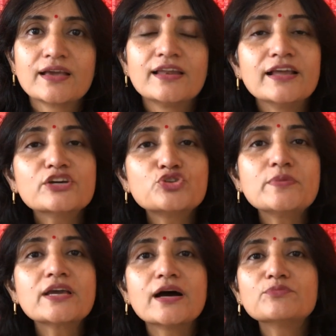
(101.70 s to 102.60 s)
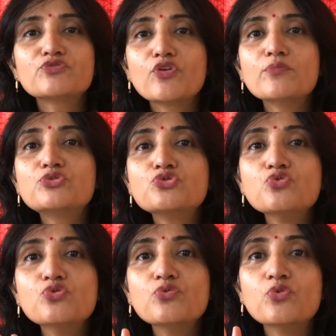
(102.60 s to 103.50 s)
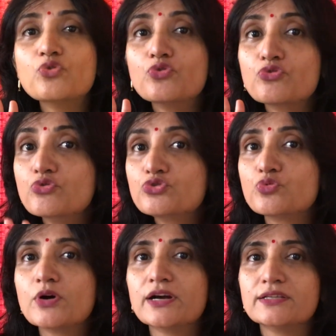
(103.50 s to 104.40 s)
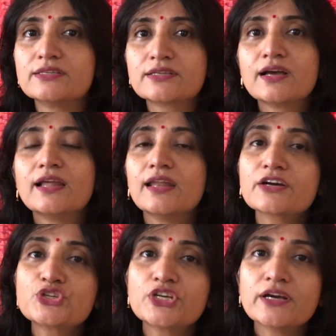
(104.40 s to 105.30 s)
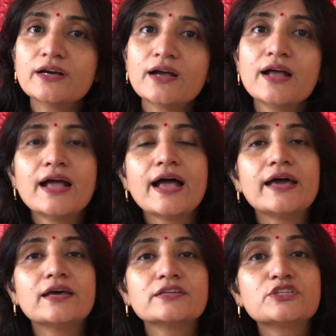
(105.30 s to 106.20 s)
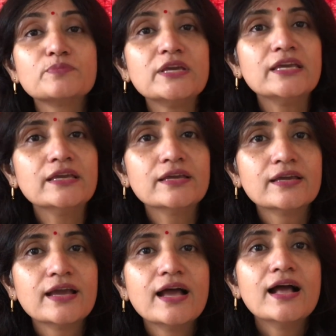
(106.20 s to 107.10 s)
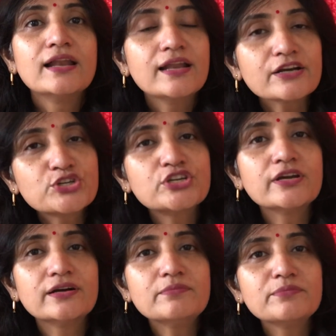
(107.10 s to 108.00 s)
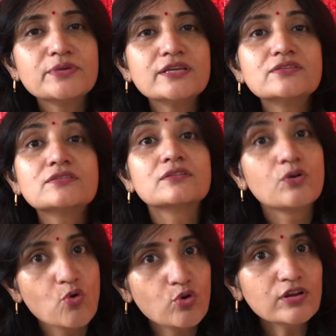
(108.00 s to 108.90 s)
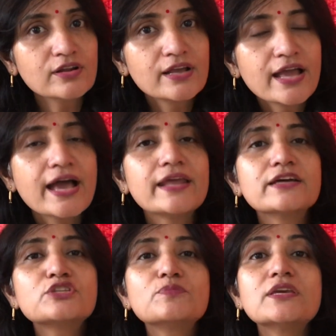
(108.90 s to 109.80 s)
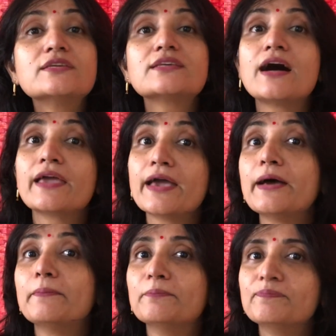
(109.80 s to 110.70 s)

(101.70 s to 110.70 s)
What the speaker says: Lakshmi comes from two root words, Lakshya and Asmi. Lakshya means goal and Asmi is I am.